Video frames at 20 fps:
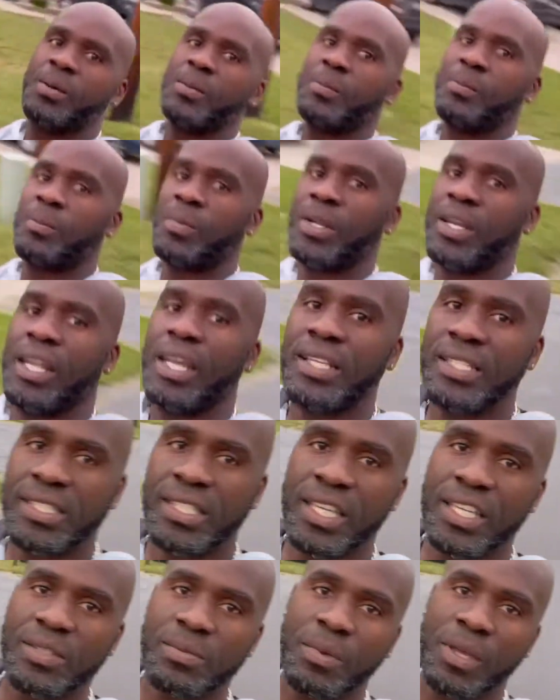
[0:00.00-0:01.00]
But they
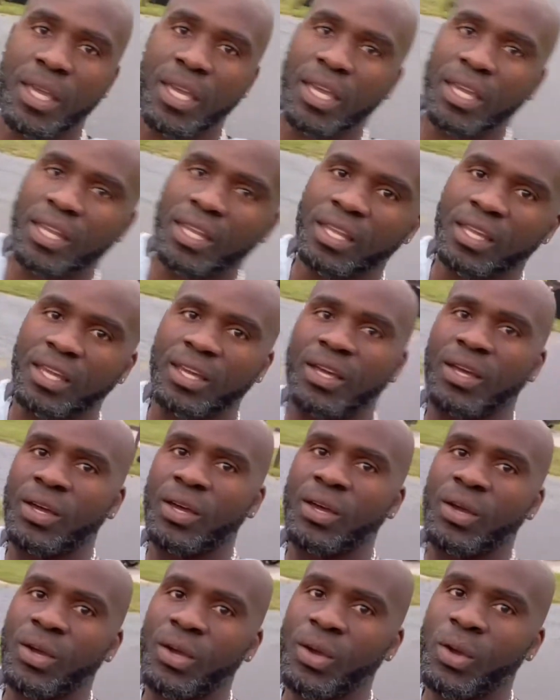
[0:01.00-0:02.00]
says, man,
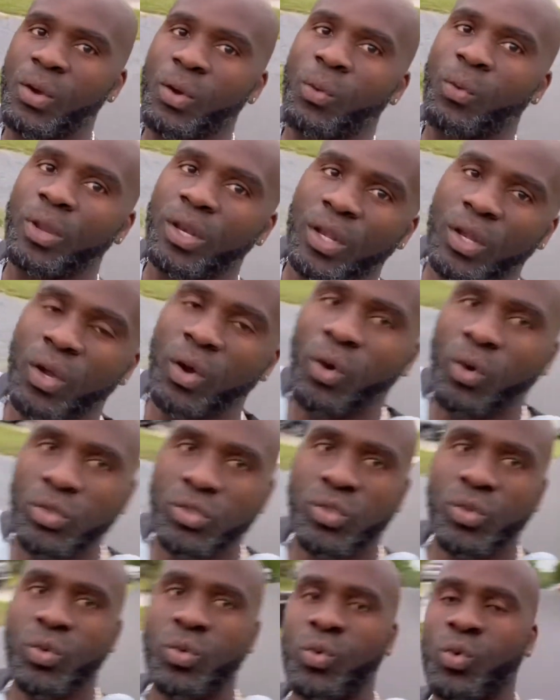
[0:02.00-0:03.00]
when you go
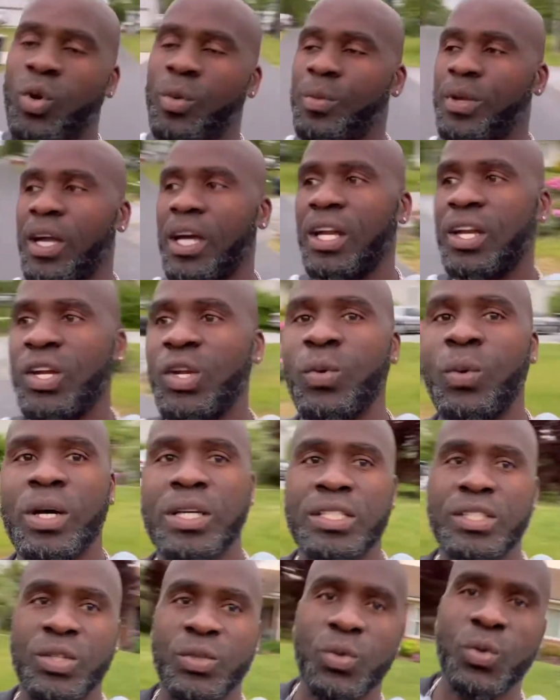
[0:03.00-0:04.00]
to Rome, you gotta do as
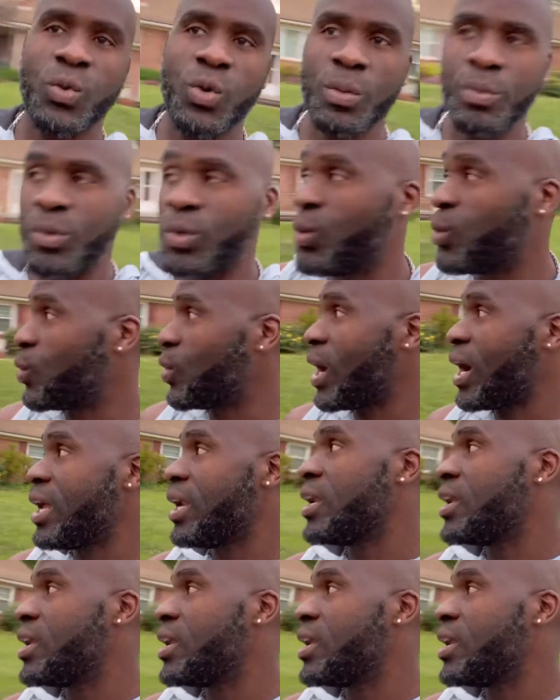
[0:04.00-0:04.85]
the Rome do, right?